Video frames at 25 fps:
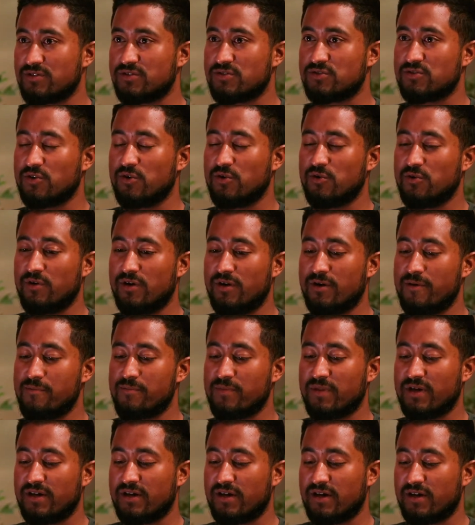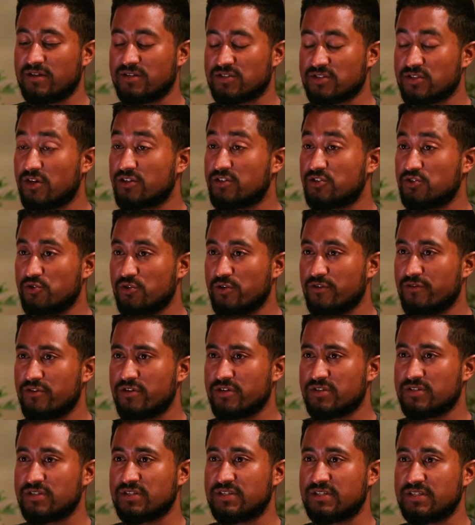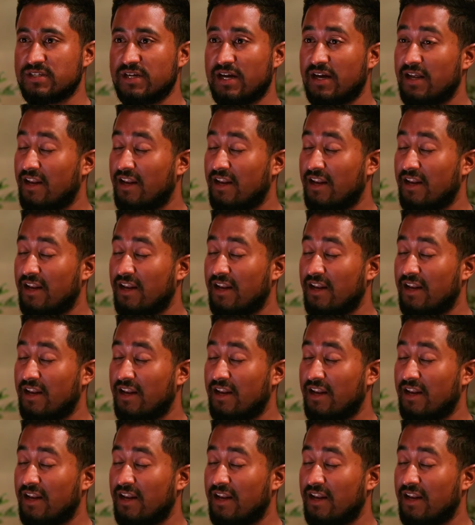So I started university.